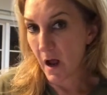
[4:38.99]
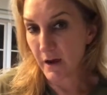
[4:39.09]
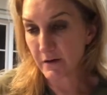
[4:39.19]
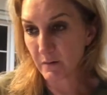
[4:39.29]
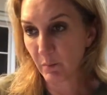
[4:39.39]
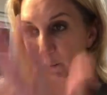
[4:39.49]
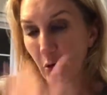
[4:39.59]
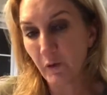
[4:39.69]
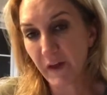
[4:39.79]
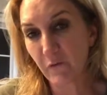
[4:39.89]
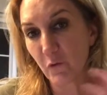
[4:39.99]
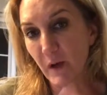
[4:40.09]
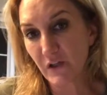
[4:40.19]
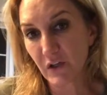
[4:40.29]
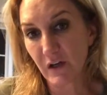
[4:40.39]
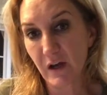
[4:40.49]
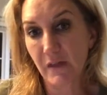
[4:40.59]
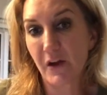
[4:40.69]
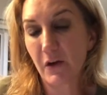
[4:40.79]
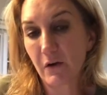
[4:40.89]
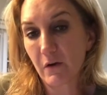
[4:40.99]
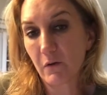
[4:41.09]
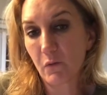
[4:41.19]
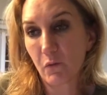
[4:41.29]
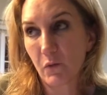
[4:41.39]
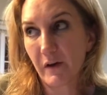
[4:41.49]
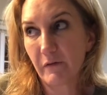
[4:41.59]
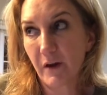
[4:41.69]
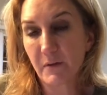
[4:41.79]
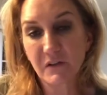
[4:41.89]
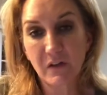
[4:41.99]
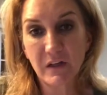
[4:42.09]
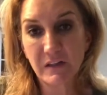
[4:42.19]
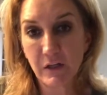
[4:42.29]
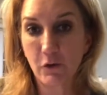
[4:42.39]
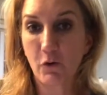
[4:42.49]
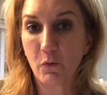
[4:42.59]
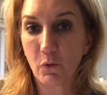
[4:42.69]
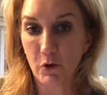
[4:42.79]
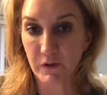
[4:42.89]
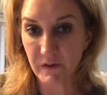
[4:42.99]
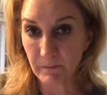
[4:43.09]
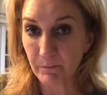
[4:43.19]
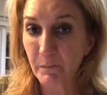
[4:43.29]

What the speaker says: and pull the information and then reframe it so that it's in your own words.